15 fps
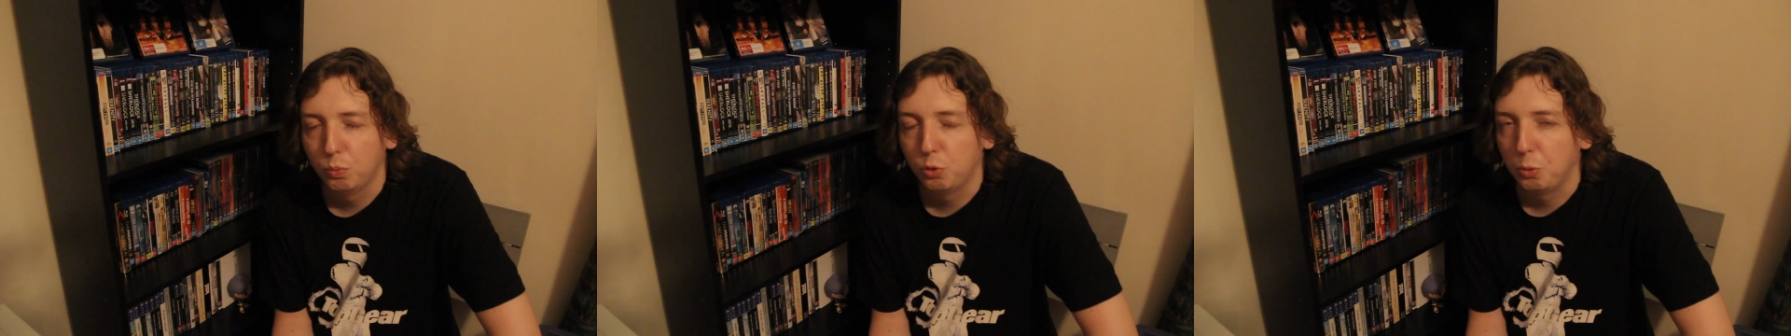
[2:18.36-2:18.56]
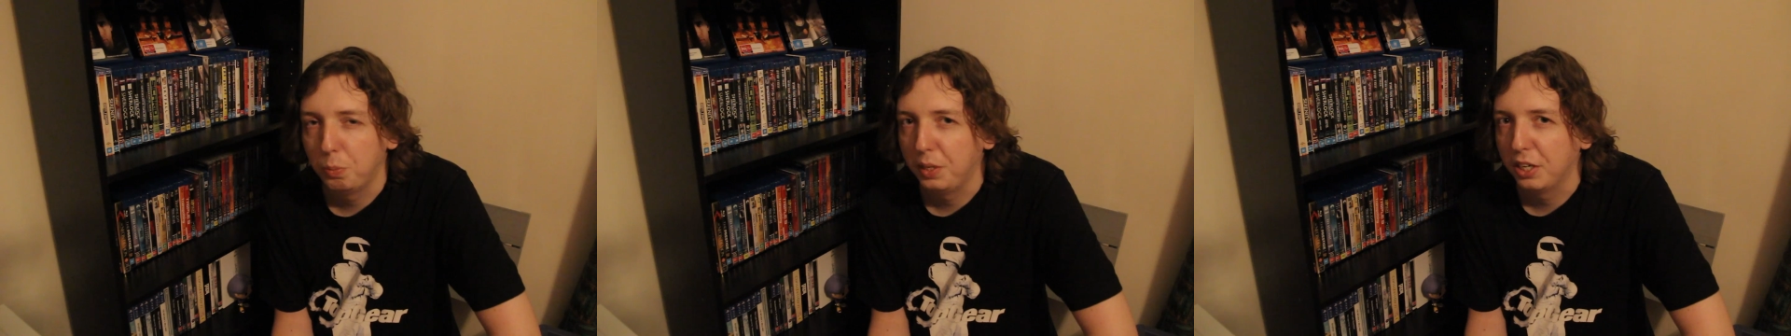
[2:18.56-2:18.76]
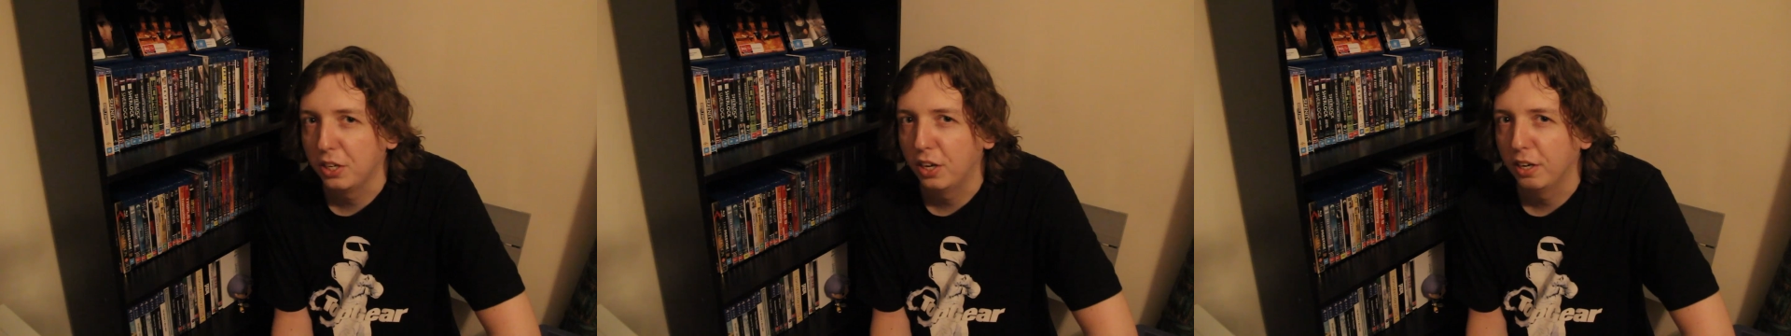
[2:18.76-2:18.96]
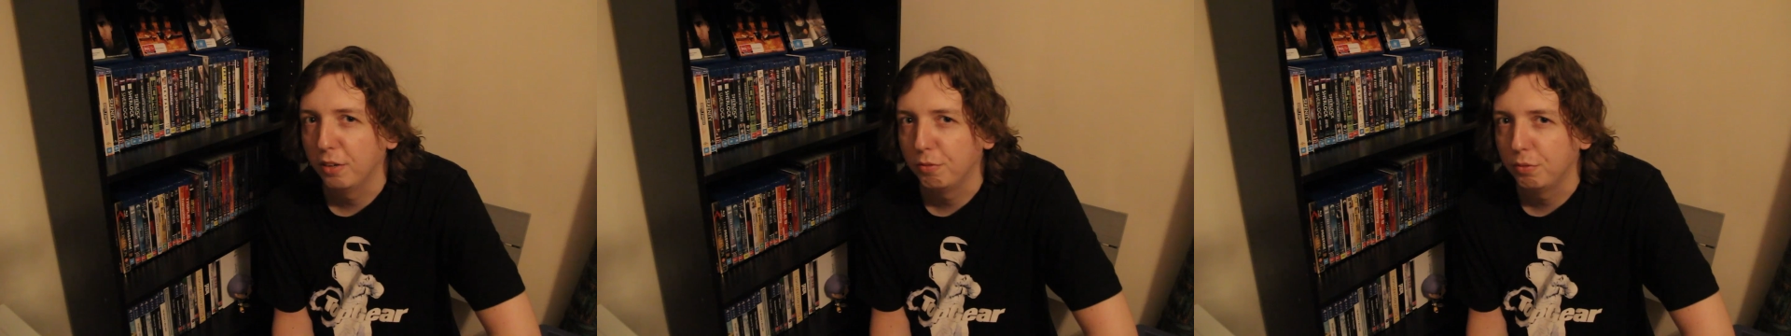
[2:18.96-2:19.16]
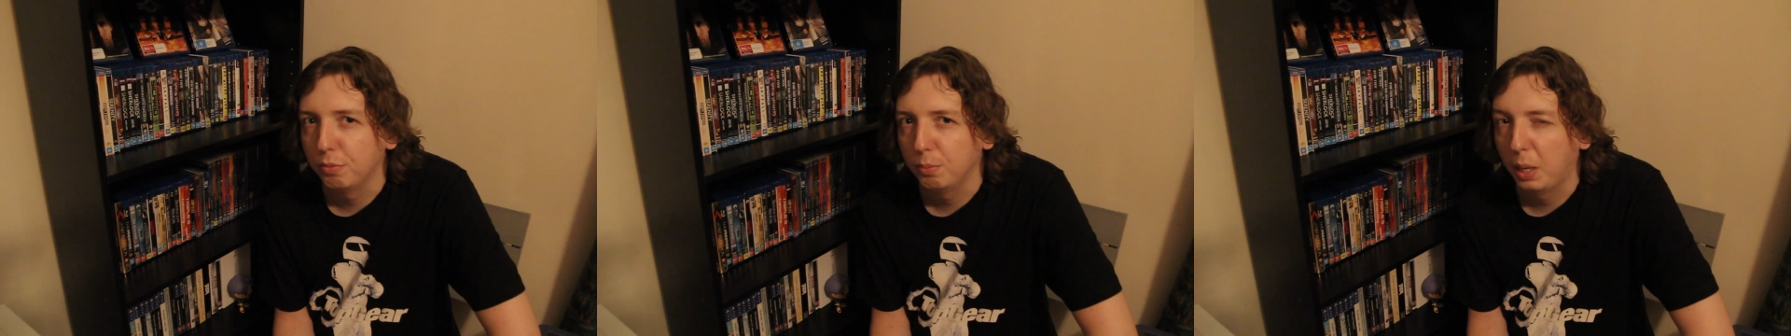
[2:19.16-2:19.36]
to be kind
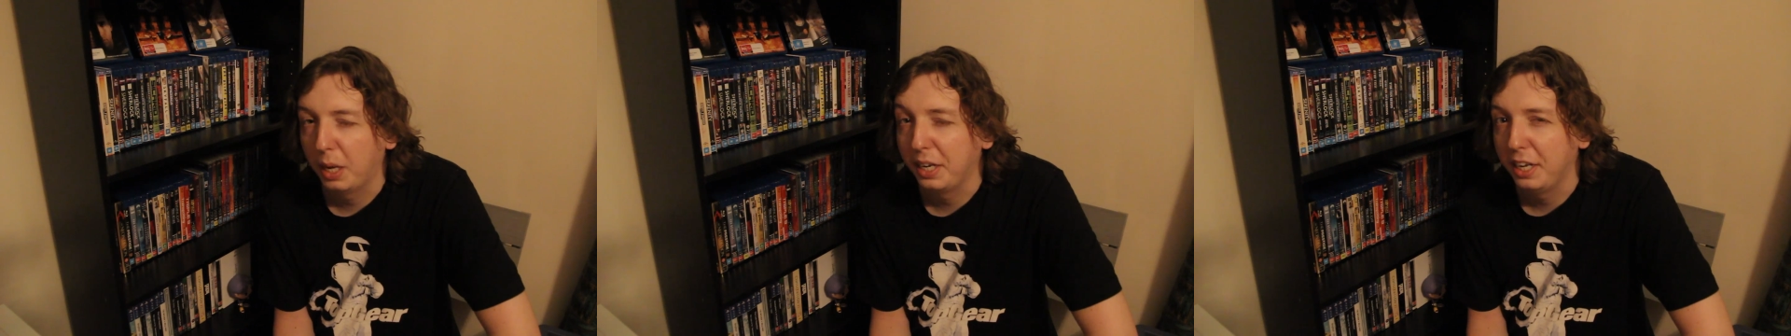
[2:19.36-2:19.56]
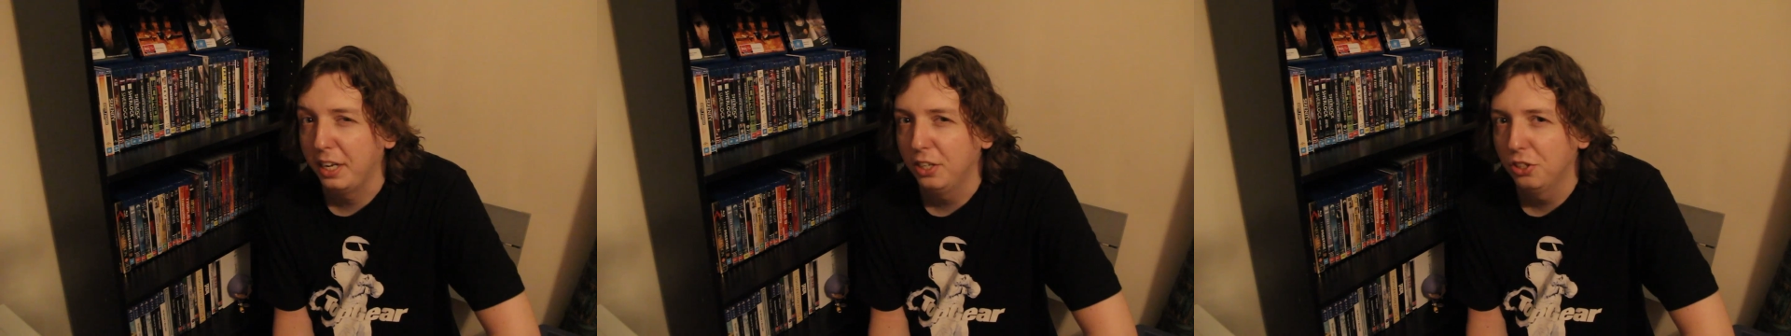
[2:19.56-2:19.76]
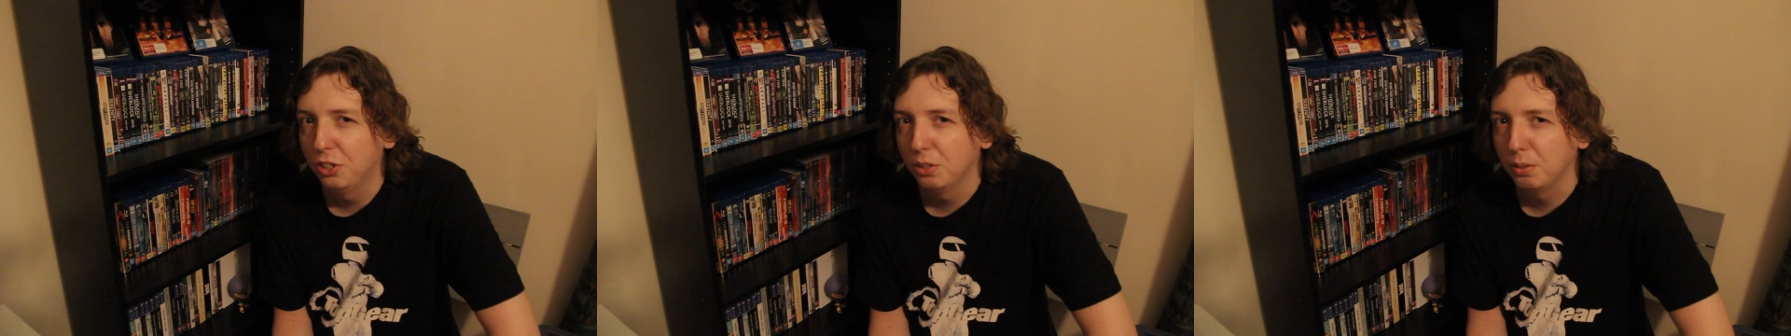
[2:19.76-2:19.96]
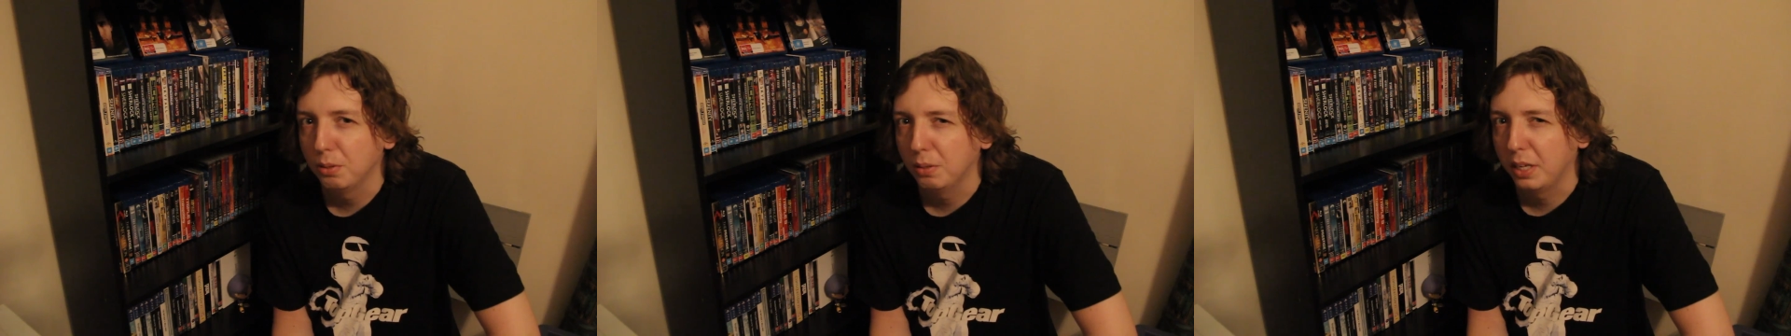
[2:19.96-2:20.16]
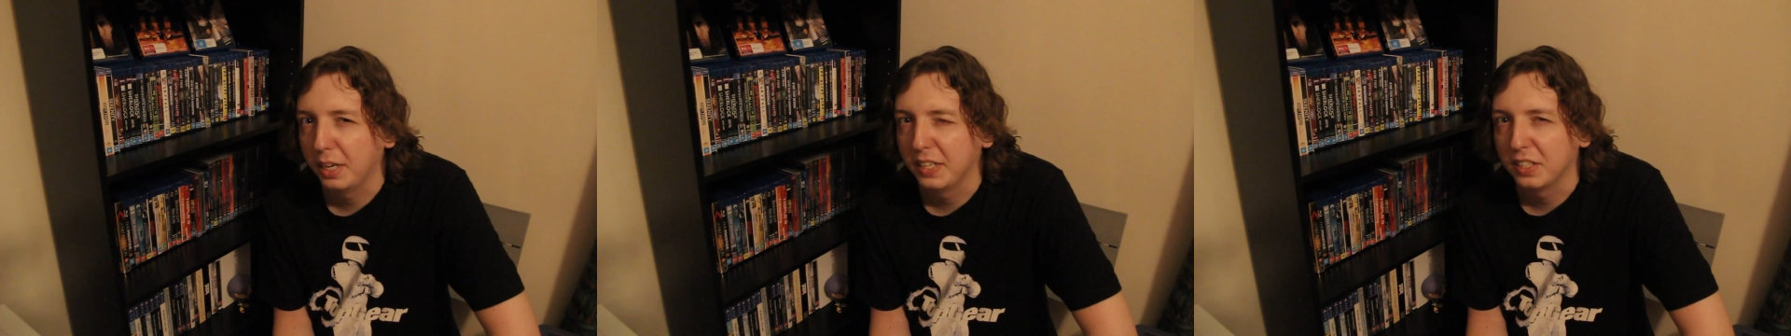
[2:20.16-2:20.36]
of unhinged.
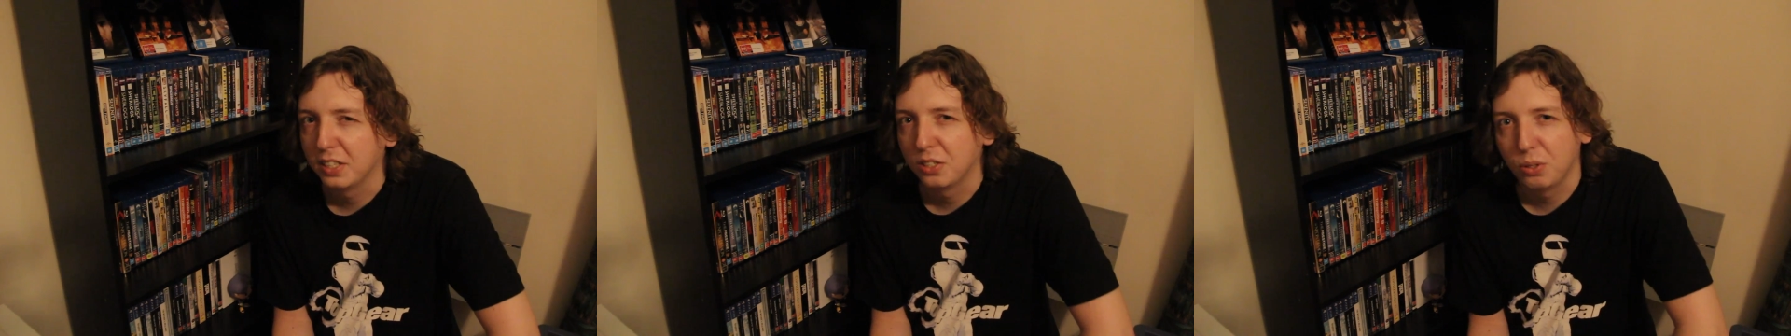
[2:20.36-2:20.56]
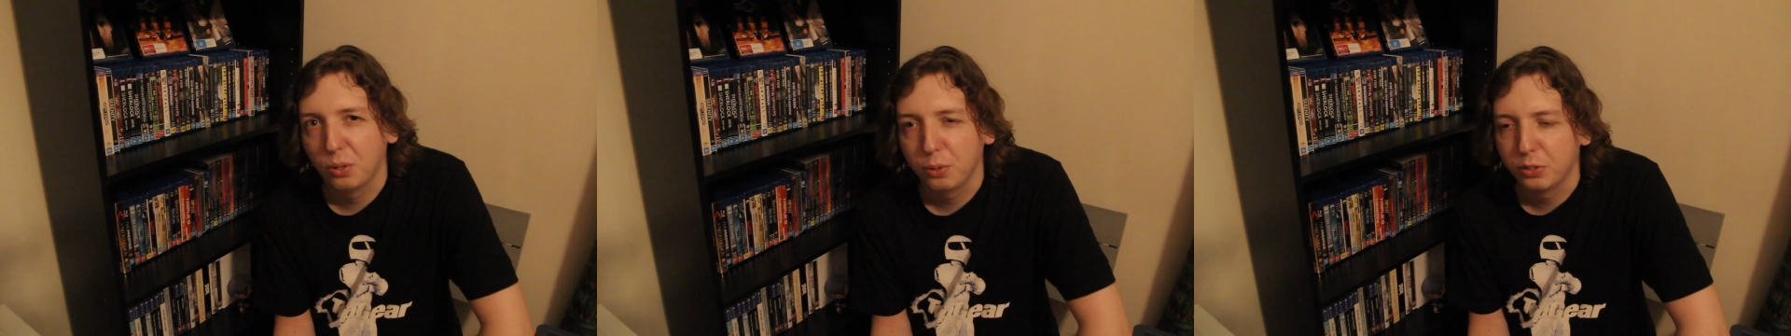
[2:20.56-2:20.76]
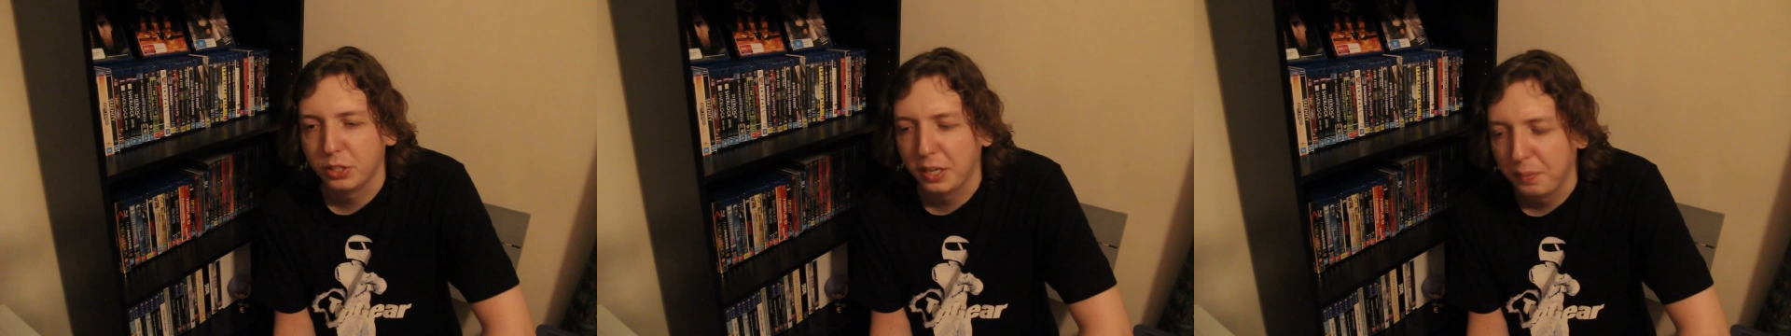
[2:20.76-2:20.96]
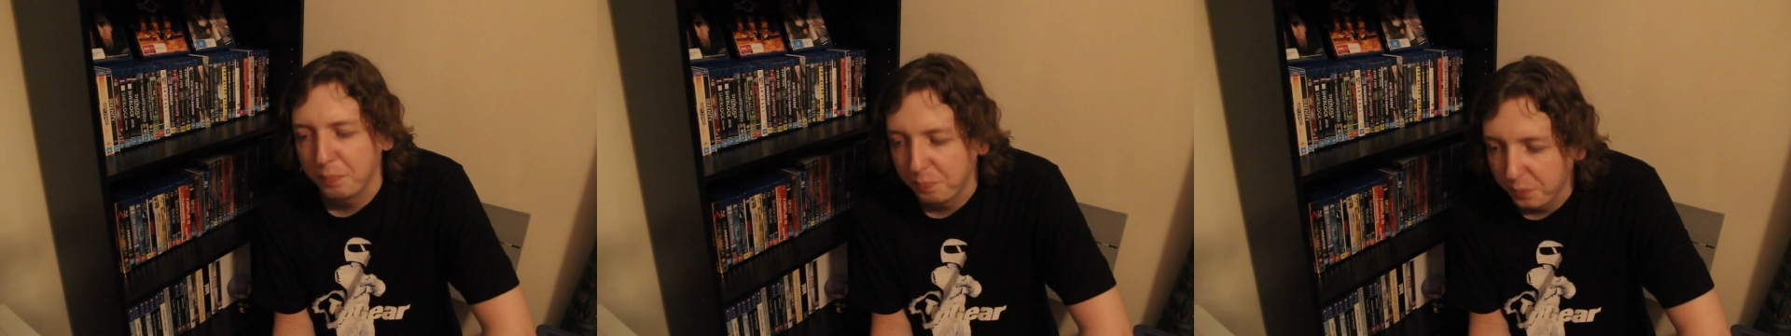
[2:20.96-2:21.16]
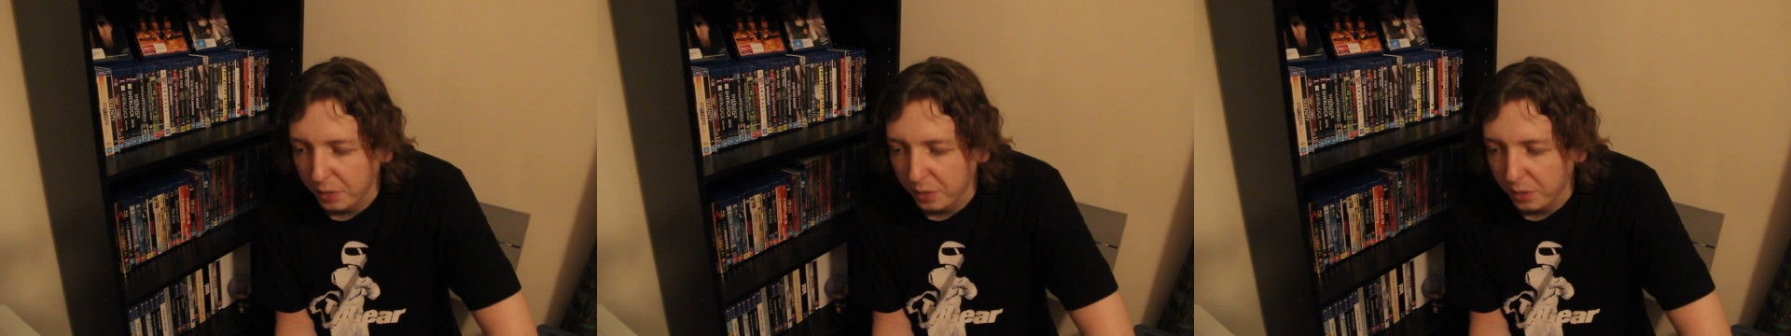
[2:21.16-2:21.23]
I guess that's all I'll say.